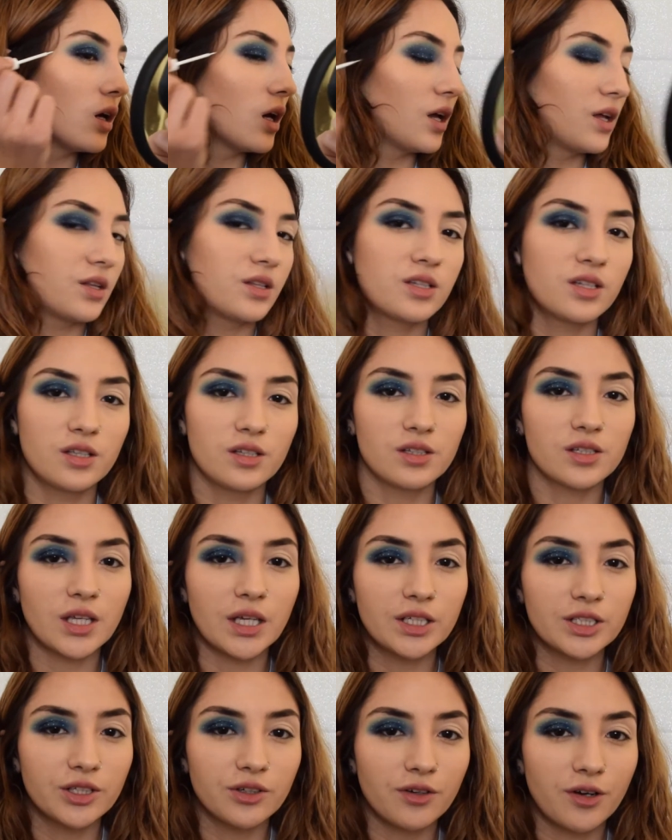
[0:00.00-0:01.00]
And since
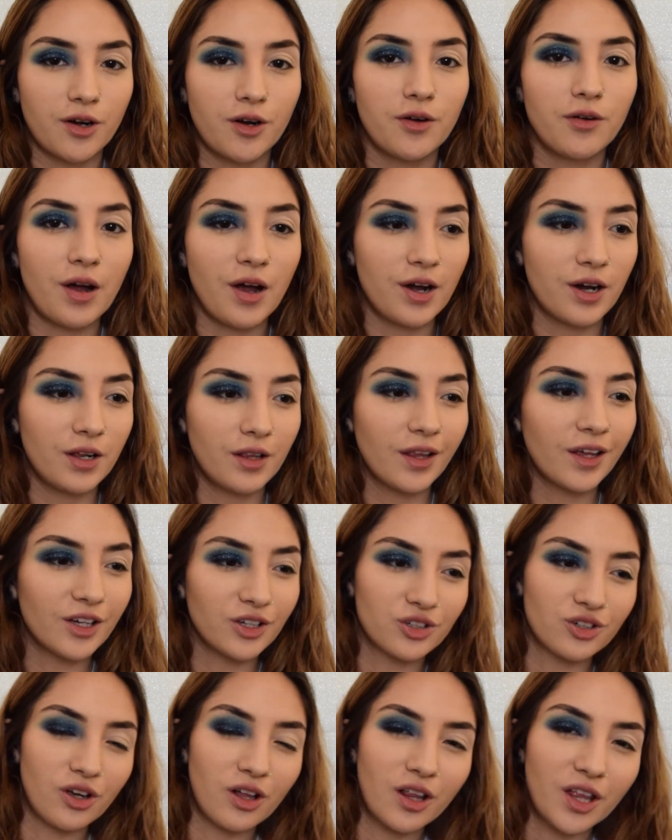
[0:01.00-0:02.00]
I don't know how to like
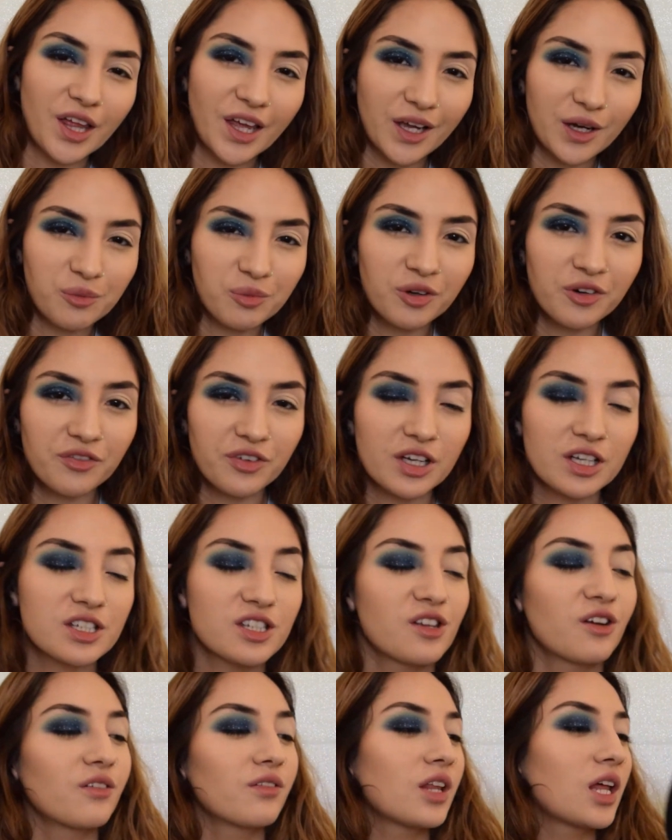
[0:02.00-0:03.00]
draw like a perfect
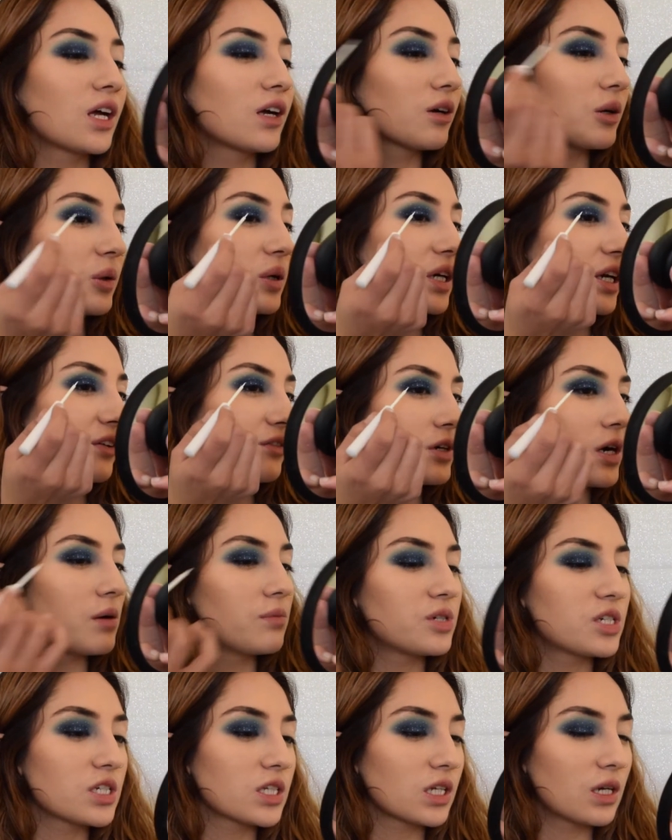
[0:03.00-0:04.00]
snowflake or whatever, I'm
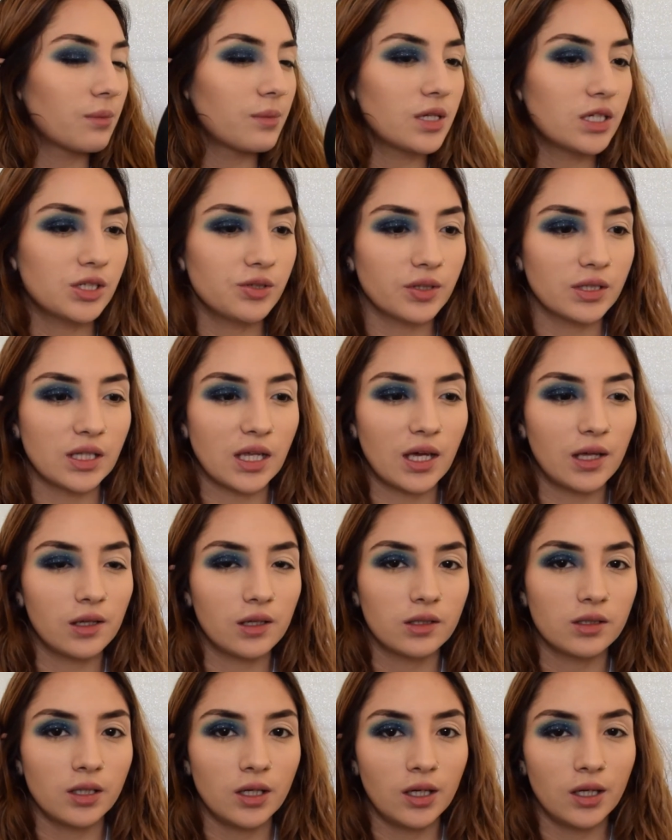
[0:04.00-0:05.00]
just going to be doing
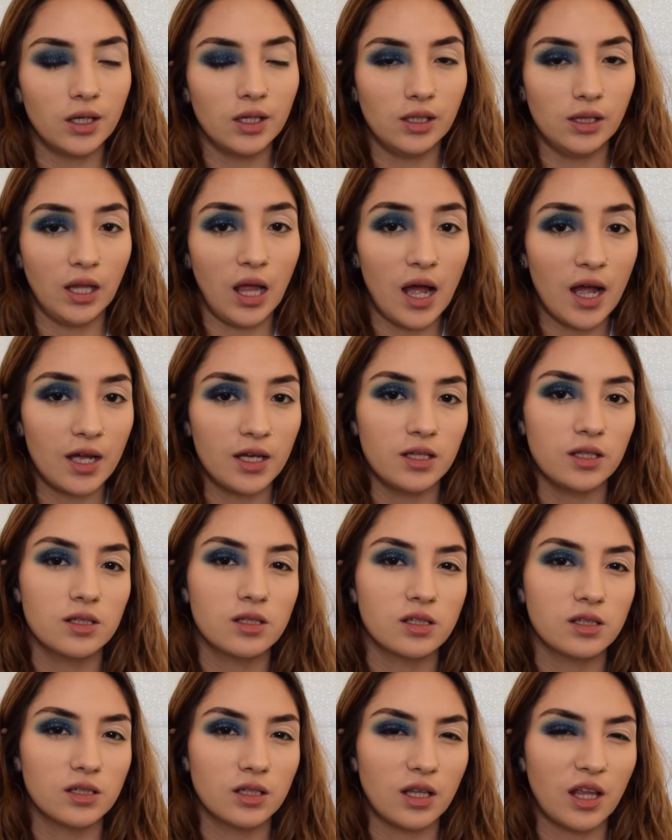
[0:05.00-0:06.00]
like
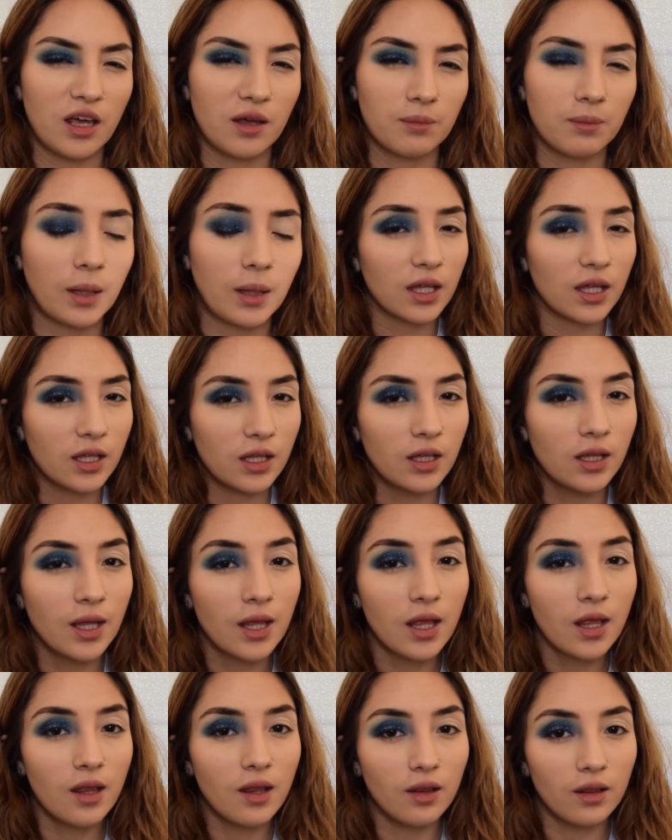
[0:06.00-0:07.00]
lines to like it
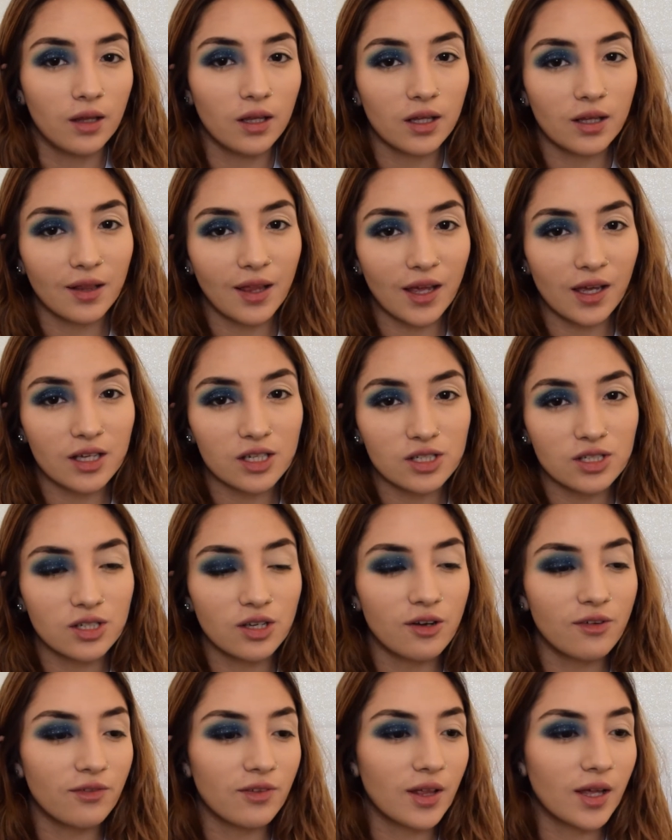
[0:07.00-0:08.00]
look like a
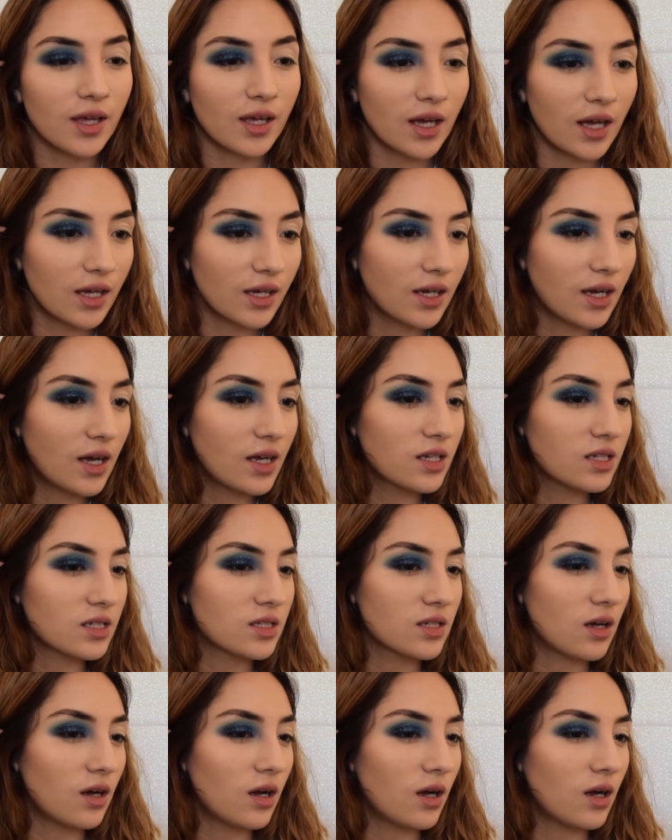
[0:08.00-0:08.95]
snowflake, I guess,